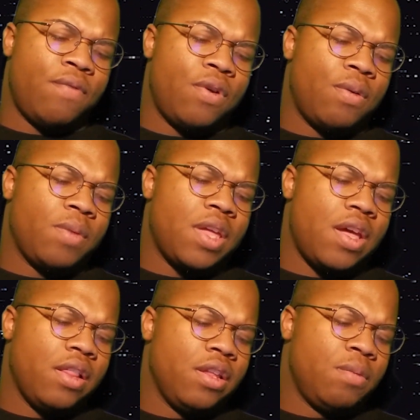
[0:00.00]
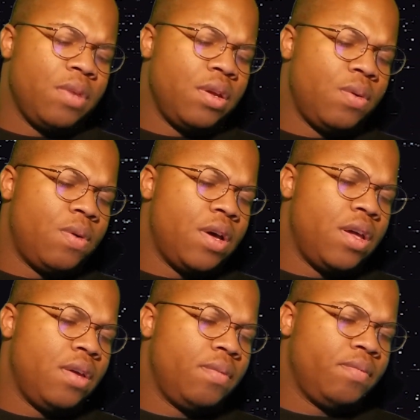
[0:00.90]
firm, can't let him get
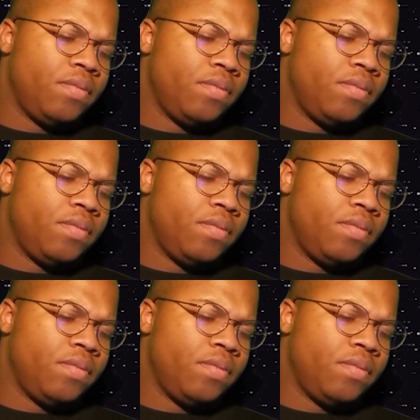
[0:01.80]
away.